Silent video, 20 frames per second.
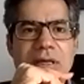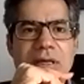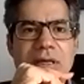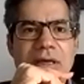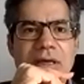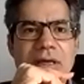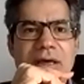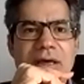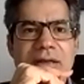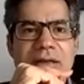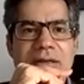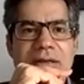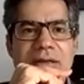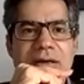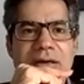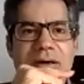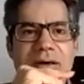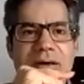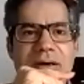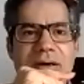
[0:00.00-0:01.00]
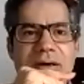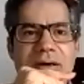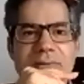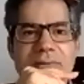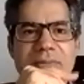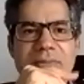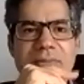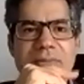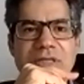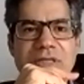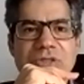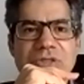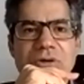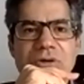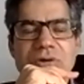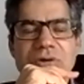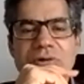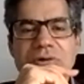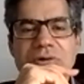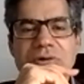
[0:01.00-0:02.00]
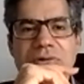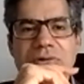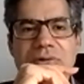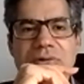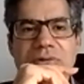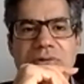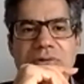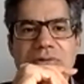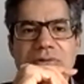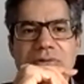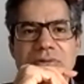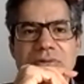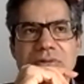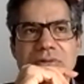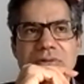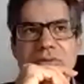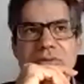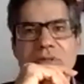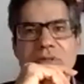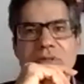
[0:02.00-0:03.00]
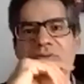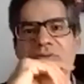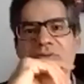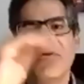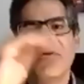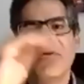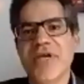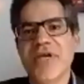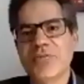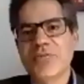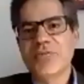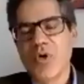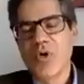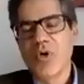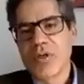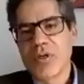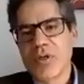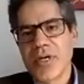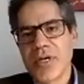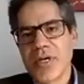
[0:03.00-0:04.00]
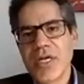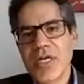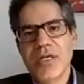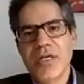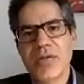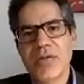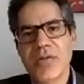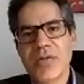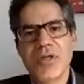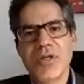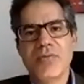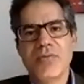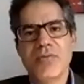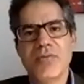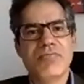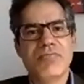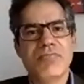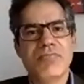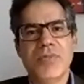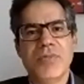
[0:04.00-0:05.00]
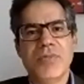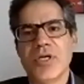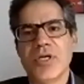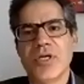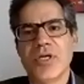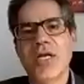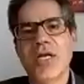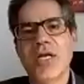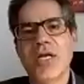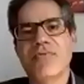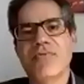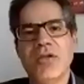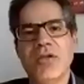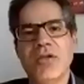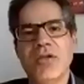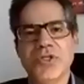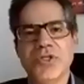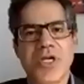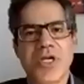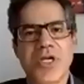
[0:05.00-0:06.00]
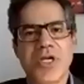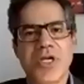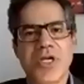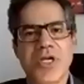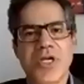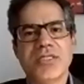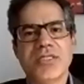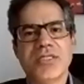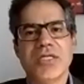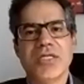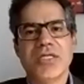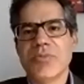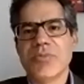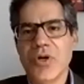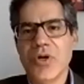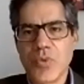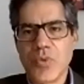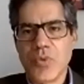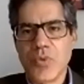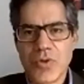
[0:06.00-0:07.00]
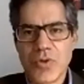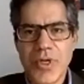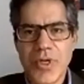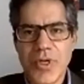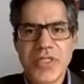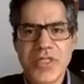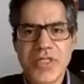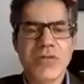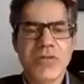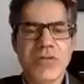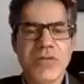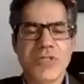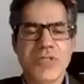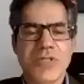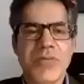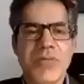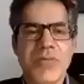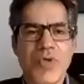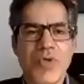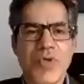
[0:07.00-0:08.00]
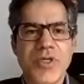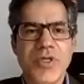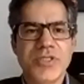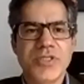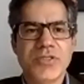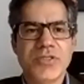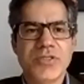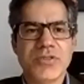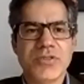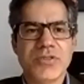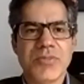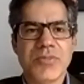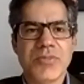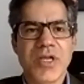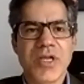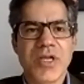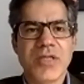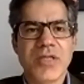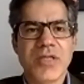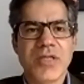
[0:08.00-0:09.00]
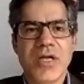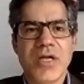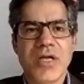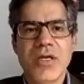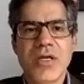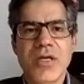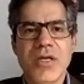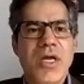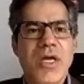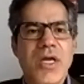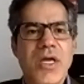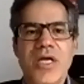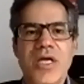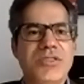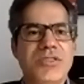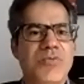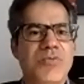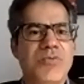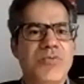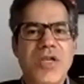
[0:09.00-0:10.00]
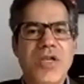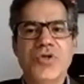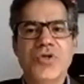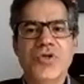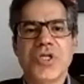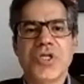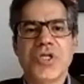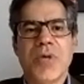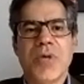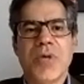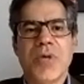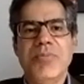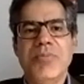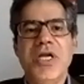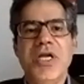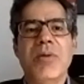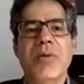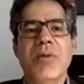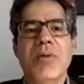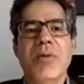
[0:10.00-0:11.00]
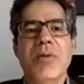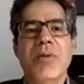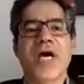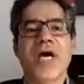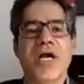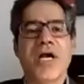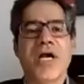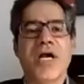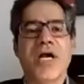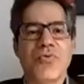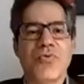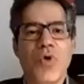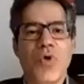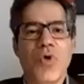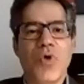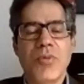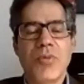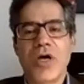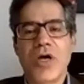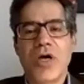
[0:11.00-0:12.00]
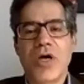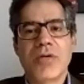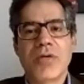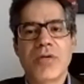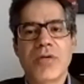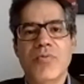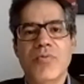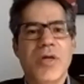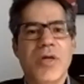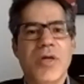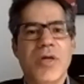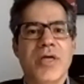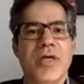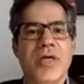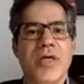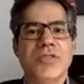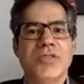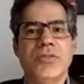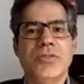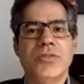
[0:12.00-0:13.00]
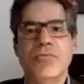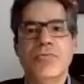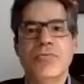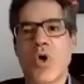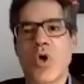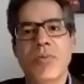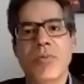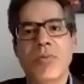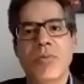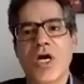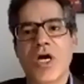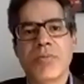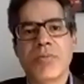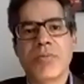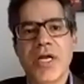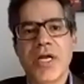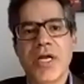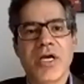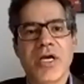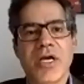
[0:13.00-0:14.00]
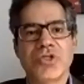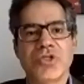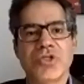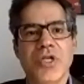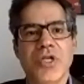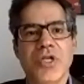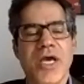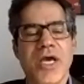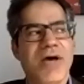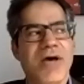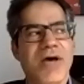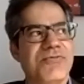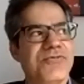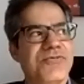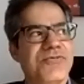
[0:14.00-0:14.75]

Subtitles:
And so even Facebook, right? I mean, the kind of valuation it has about, what, 20,000 employees, something like that. Its valuation might be double that of Walmart, whereas Walmart might actually have,